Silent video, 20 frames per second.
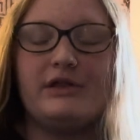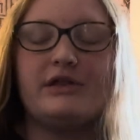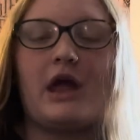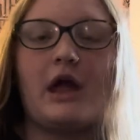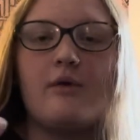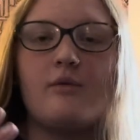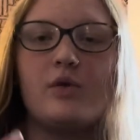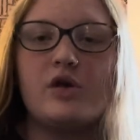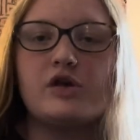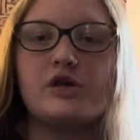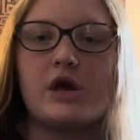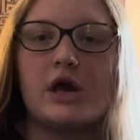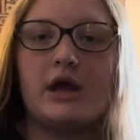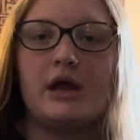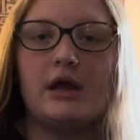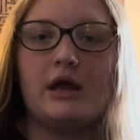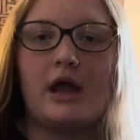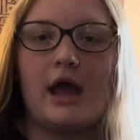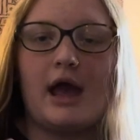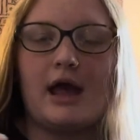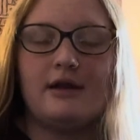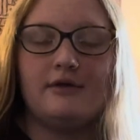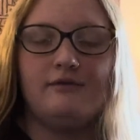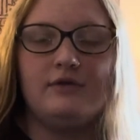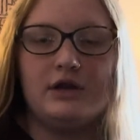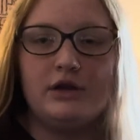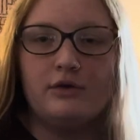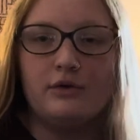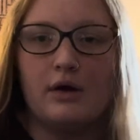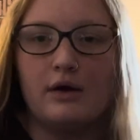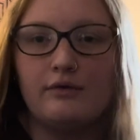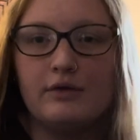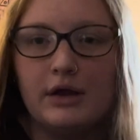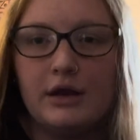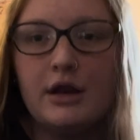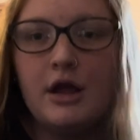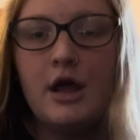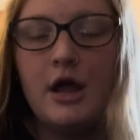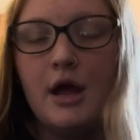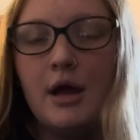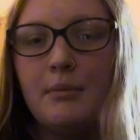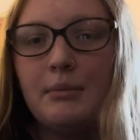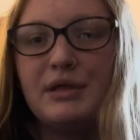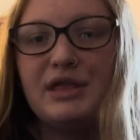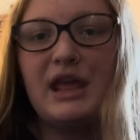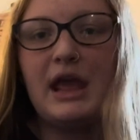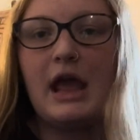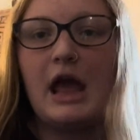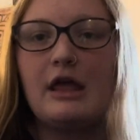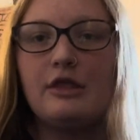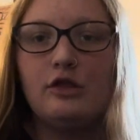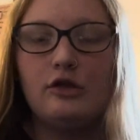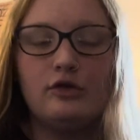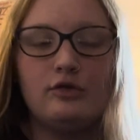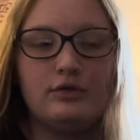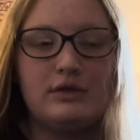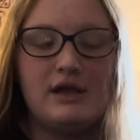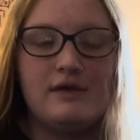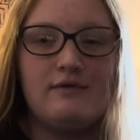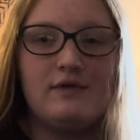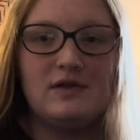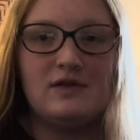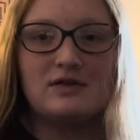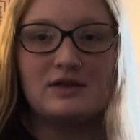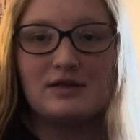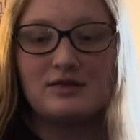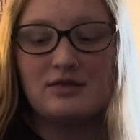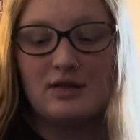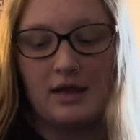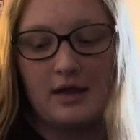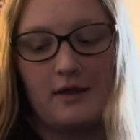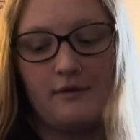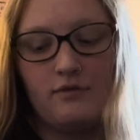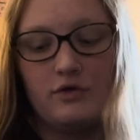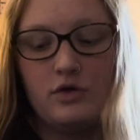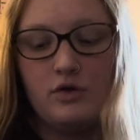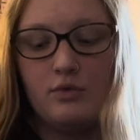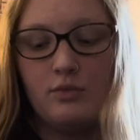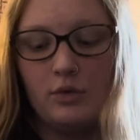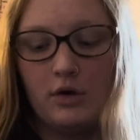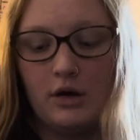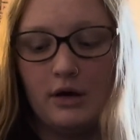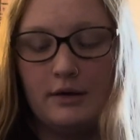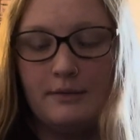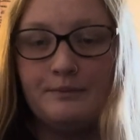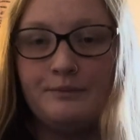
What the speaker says: I wish I had a video of it, but they had little TVs that say, if you want